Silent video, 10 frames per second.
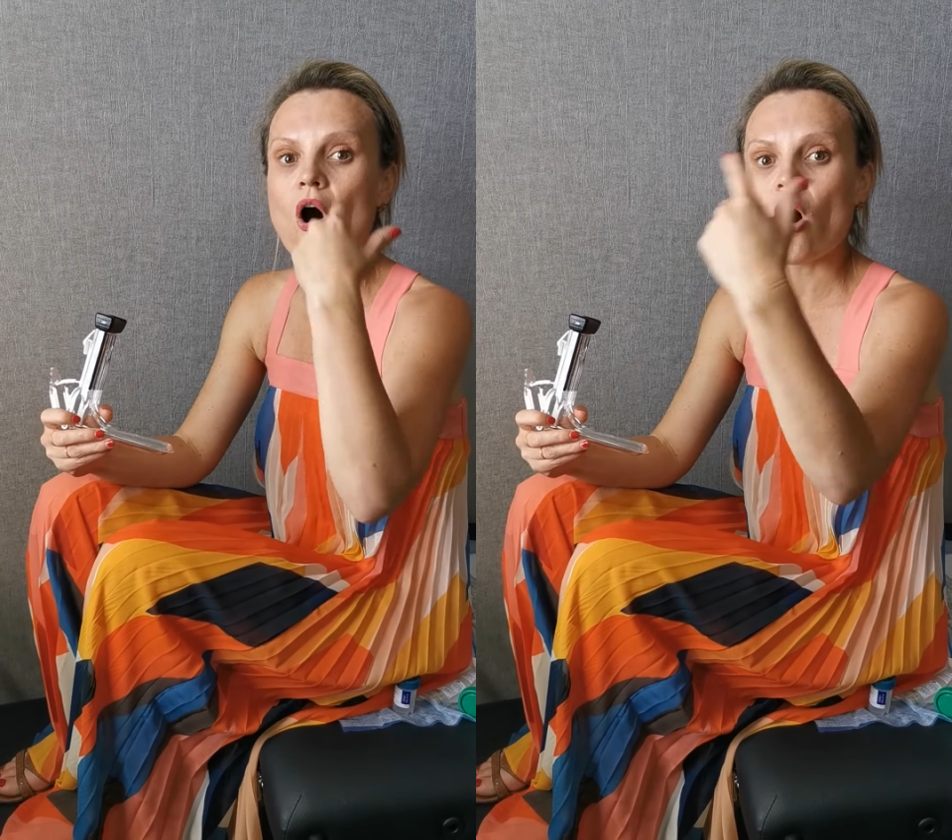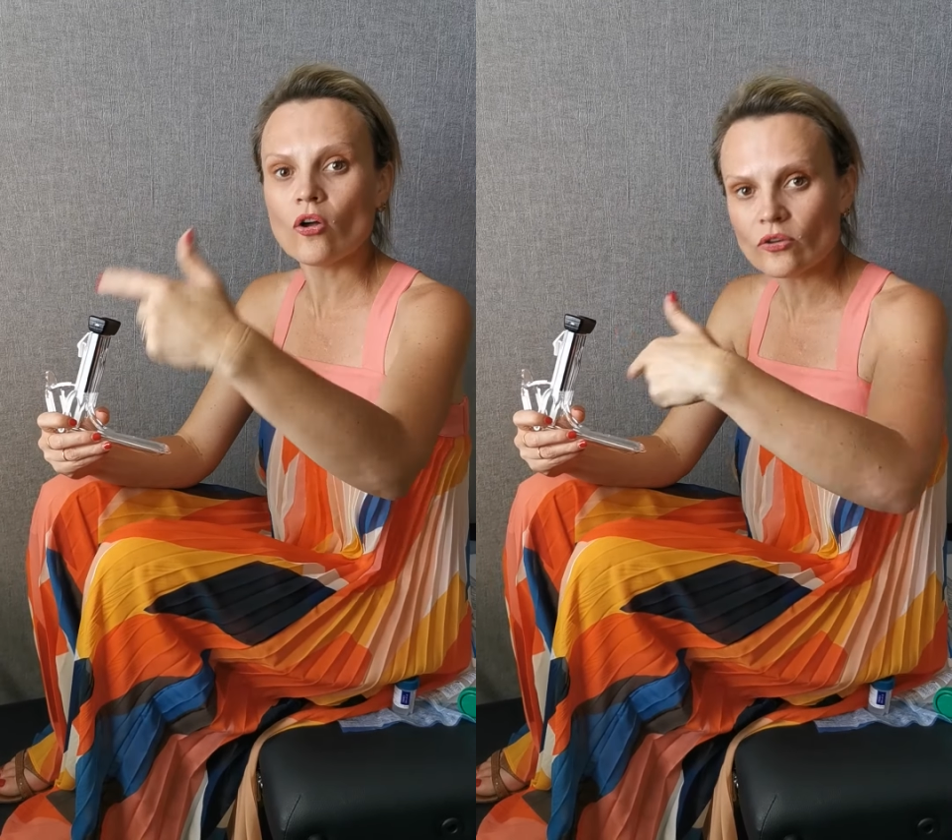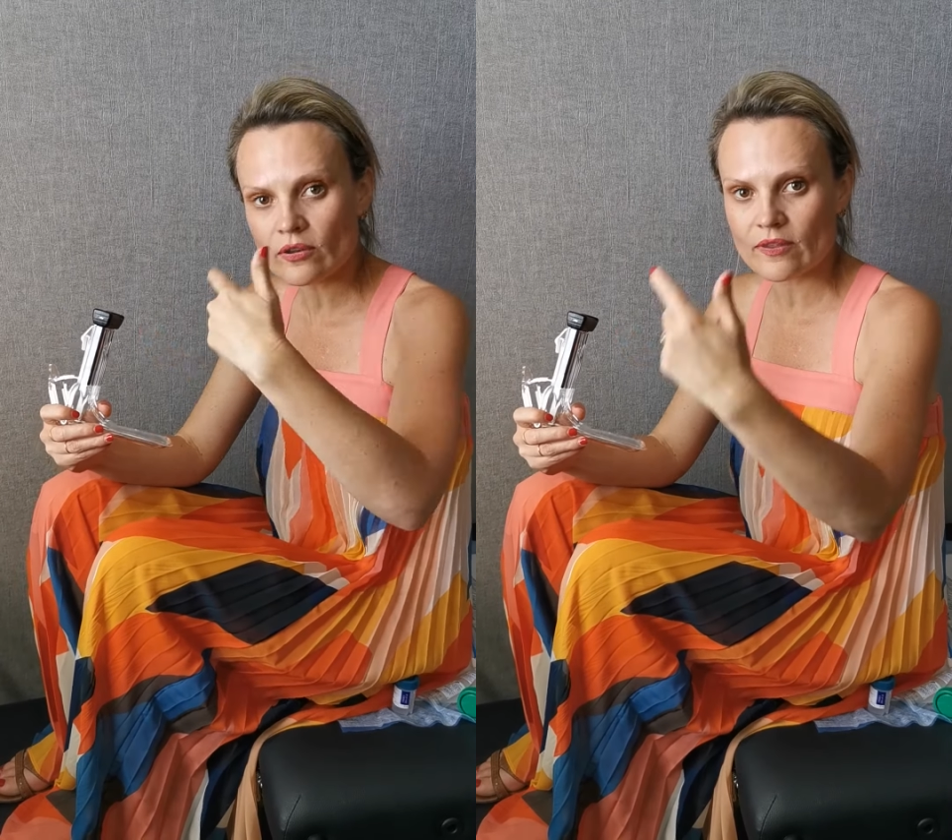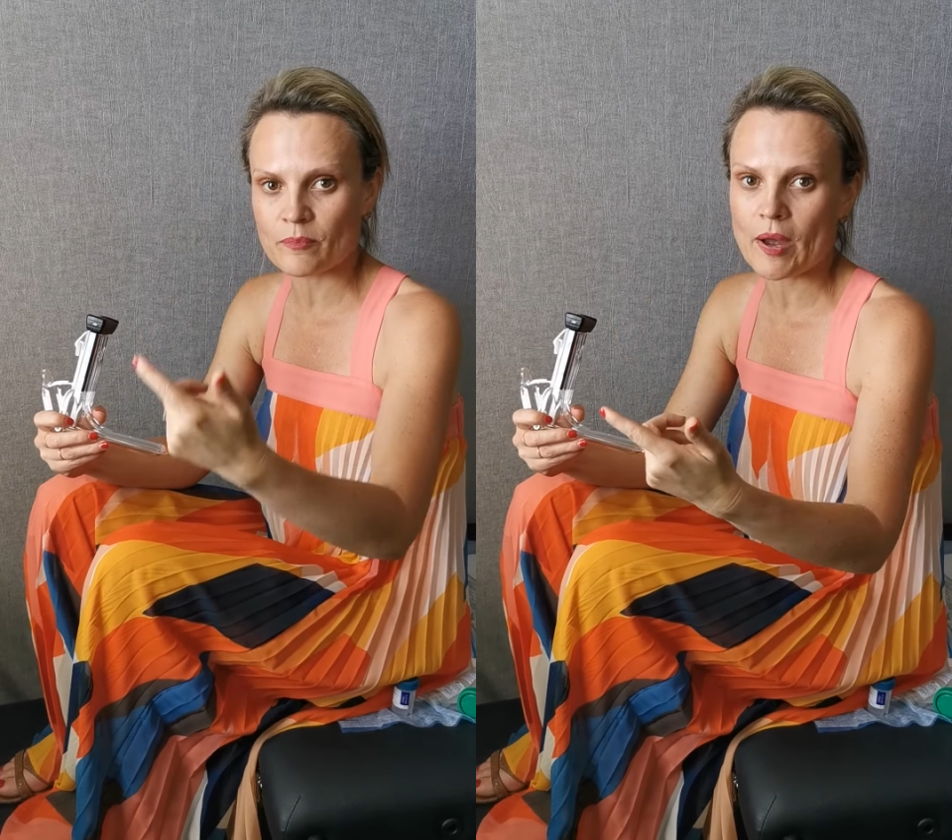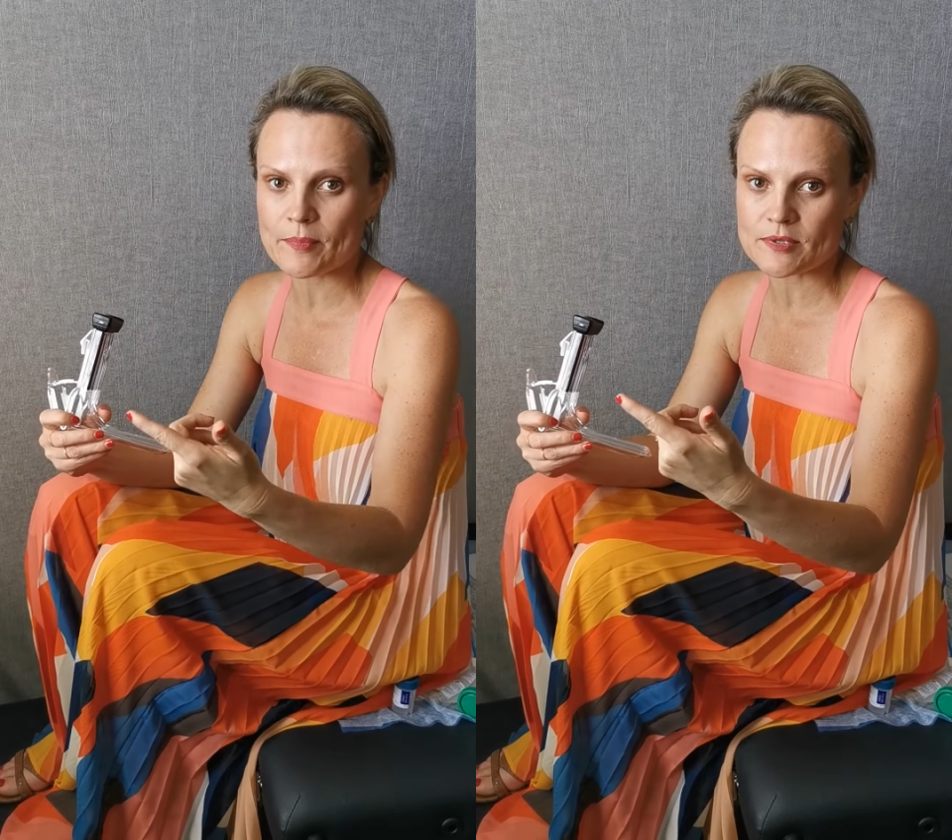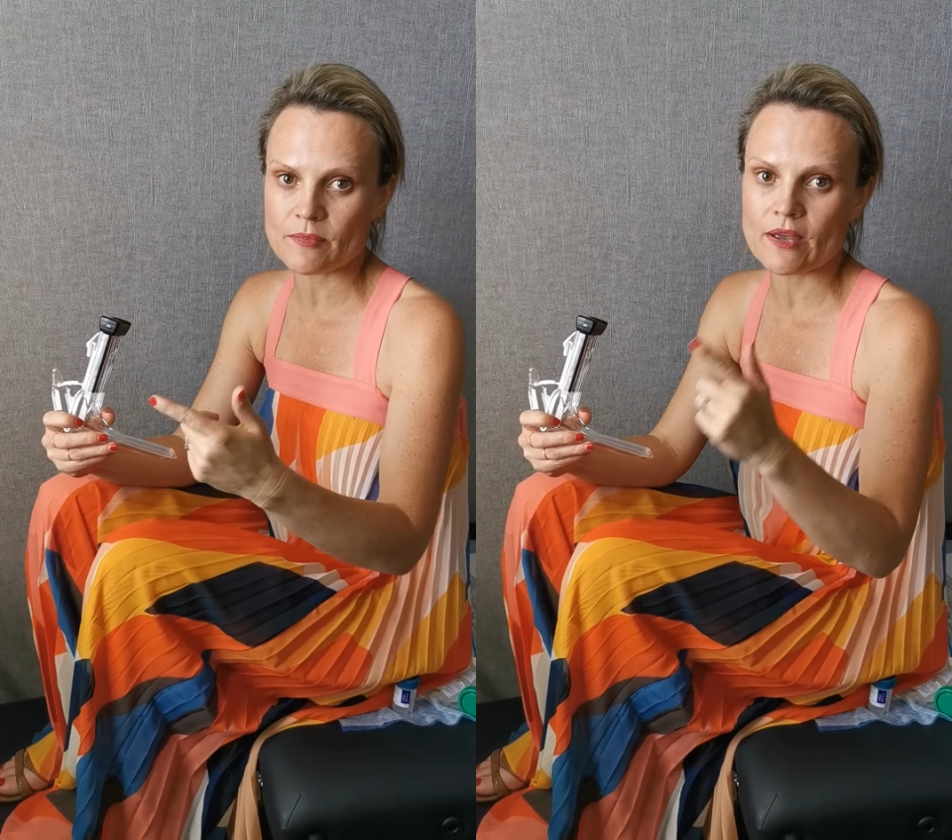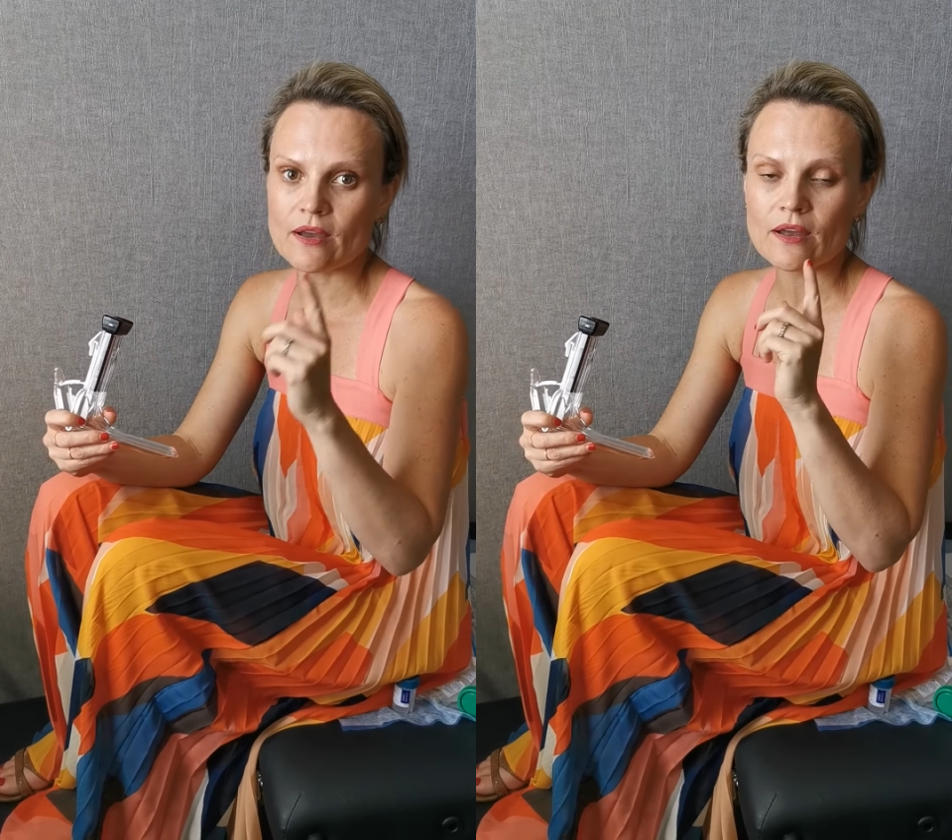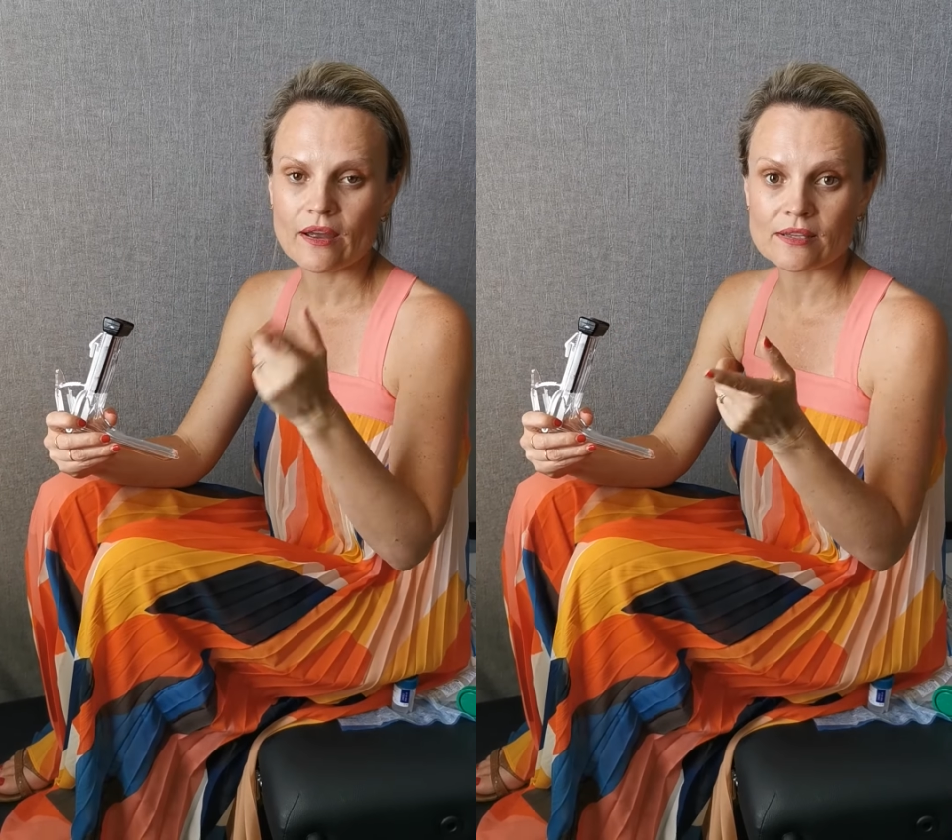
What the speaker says: on the pap smear,